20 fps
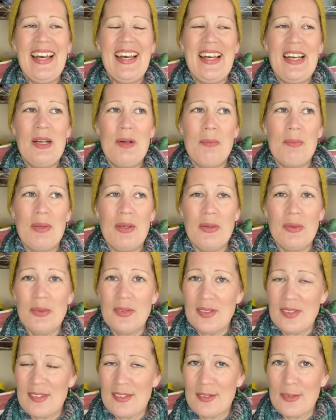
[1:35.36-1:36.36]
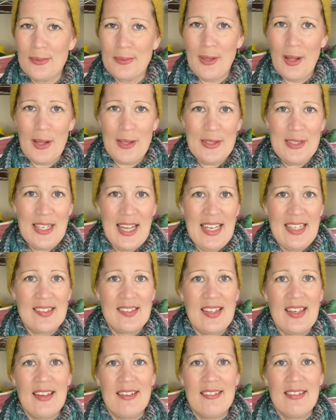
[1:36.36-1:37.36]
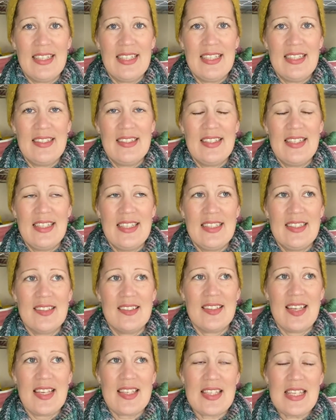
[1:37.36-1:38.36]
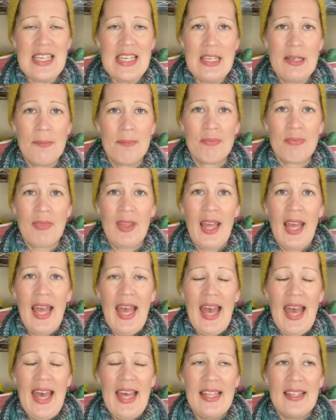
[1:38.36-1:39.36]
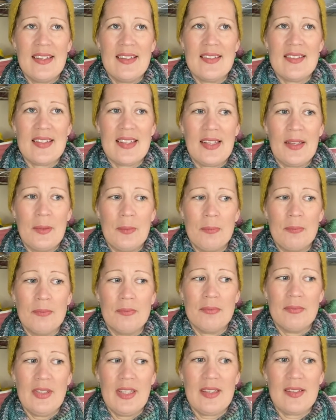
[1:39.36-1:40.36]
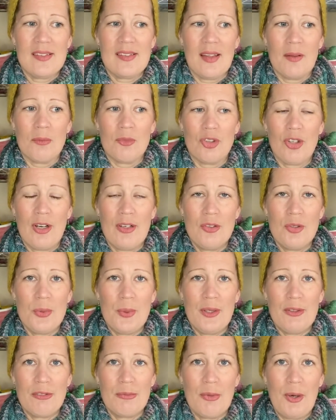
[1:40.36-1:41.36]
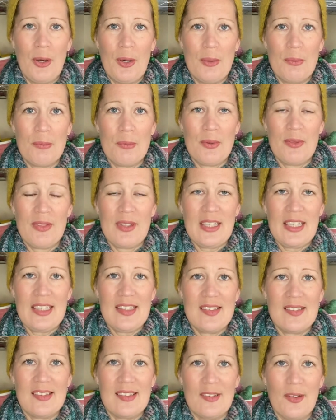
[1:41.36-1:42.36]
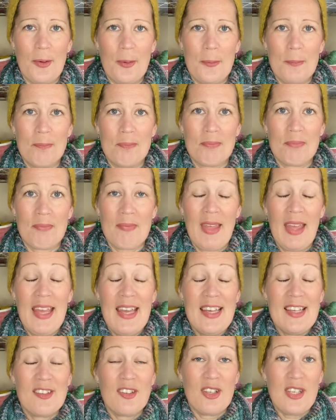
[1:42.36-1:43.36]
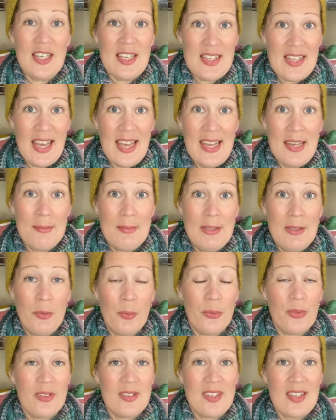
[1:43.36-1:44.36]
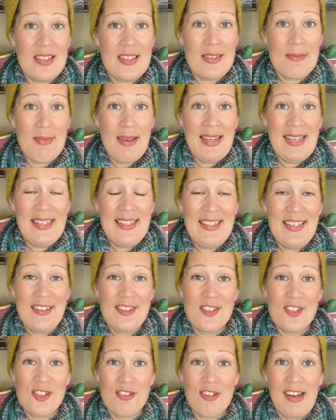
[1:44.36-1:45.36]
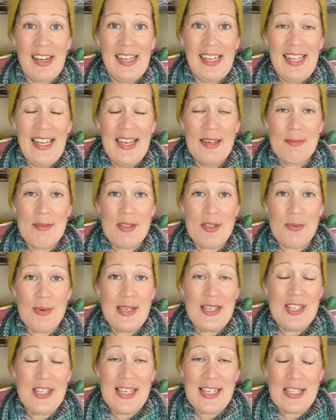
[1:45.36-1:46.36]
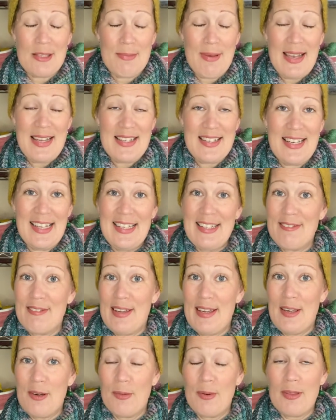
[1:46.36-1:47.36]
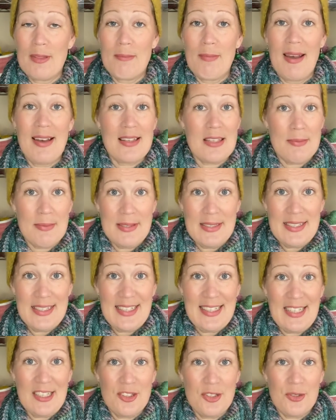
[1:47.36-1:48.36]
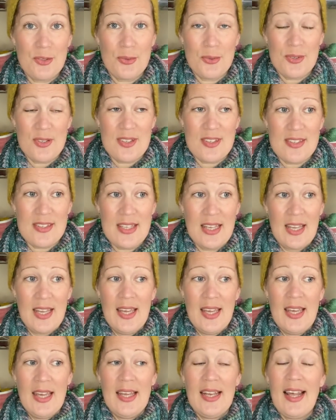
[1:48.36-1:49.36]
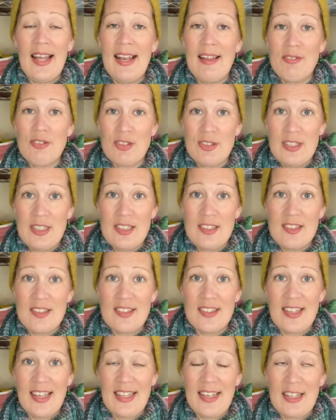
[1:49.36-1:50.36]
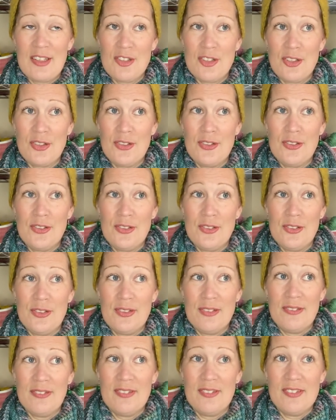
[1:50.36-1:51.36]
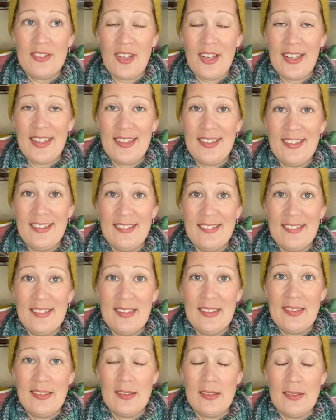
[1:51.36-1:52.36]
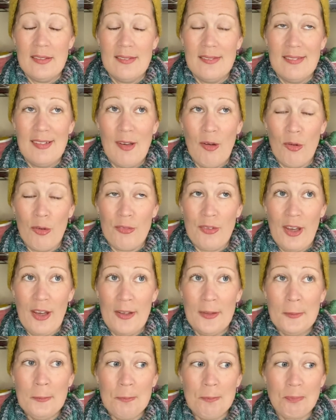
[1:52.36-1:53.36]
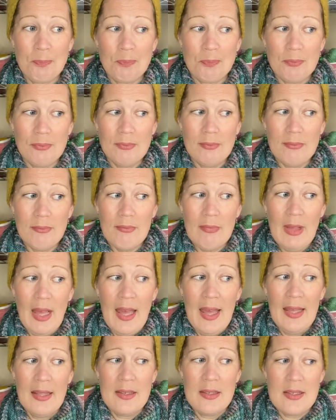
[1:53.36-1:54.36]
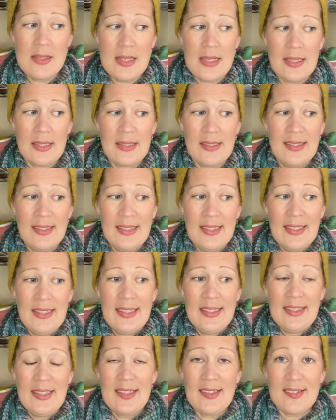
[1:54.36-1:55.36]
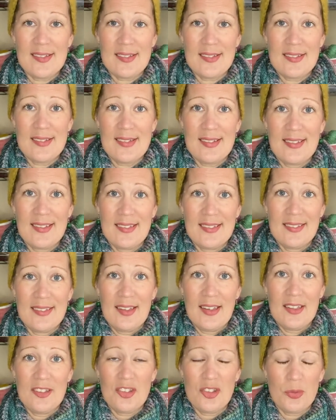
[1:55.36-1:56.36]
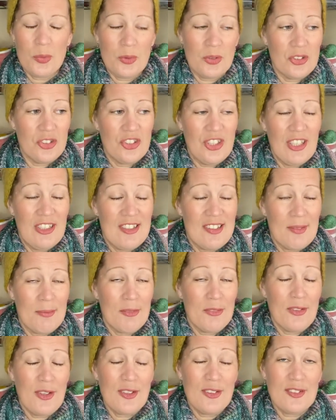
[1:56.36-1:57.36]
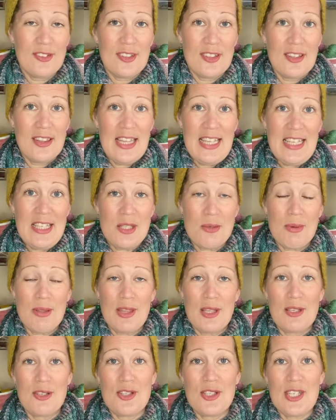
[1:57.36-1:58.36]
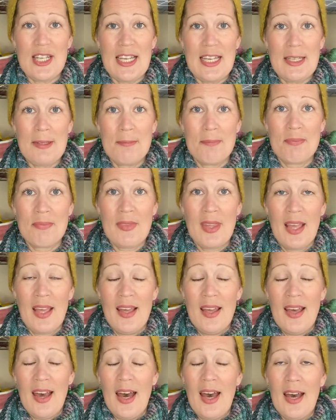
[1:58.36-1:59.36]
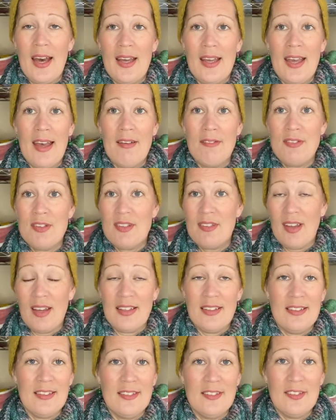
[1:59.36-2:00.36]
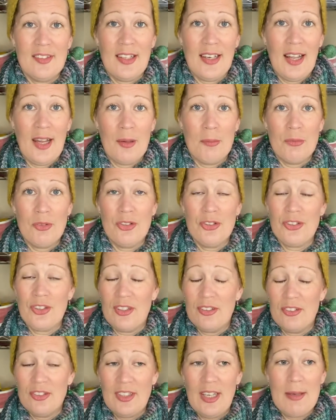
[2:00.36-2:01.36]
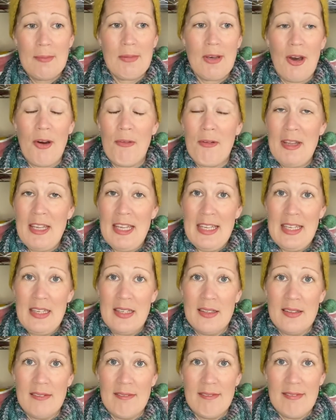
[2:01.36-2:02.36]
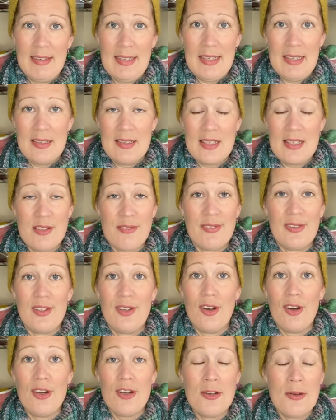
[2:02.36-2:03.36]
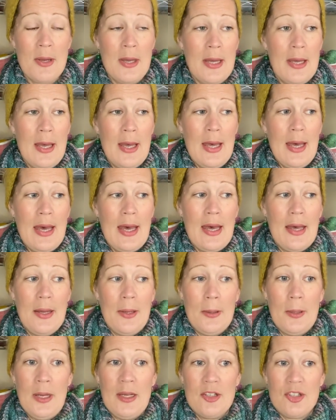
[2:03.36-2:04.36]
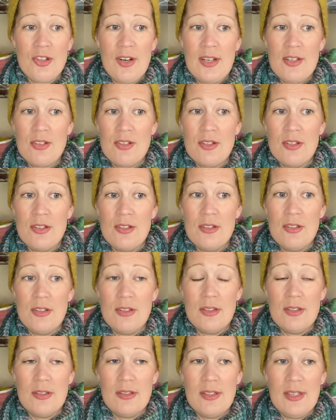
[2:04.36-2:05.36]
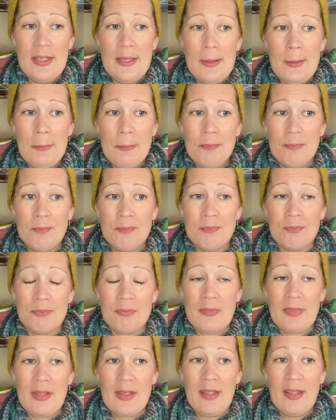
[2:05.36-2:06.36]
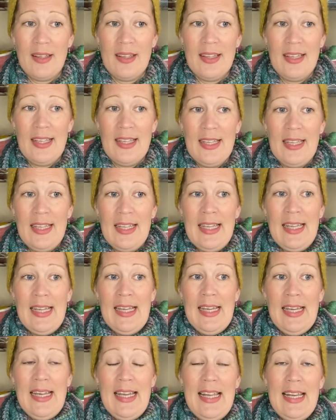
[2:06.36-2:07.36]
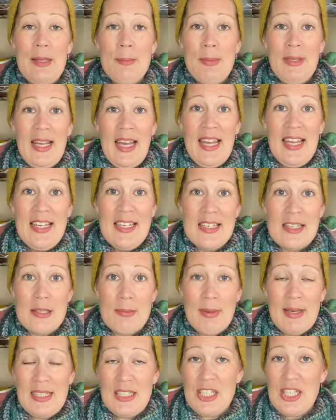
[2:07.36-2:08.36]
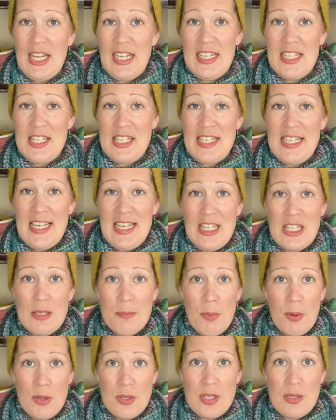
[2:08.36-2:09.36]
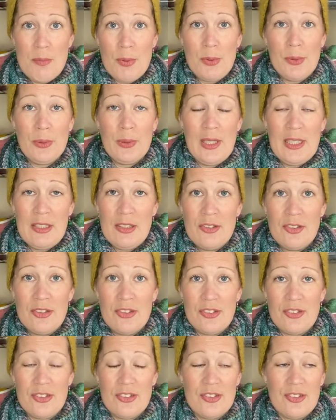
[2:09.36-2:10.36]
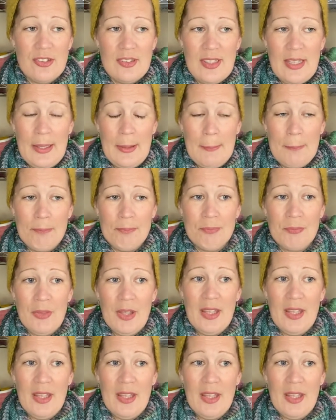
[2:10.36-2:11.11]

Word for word: um, because it's school holidays here in uh, Tassie and um, yes, I'm trying to work from home with the kids at home. So yes, I am in Northern Tasmania, Australia. I'm a Swedish expat and I live here with my husband and our two daughters. And I love to knit and I do dye a lot of yarn. And uh, yes, I just want to share some of those things with you today. I have decided that I'm just going to keep going in video uh, and try to um, eliminate as much editing as possible and just um,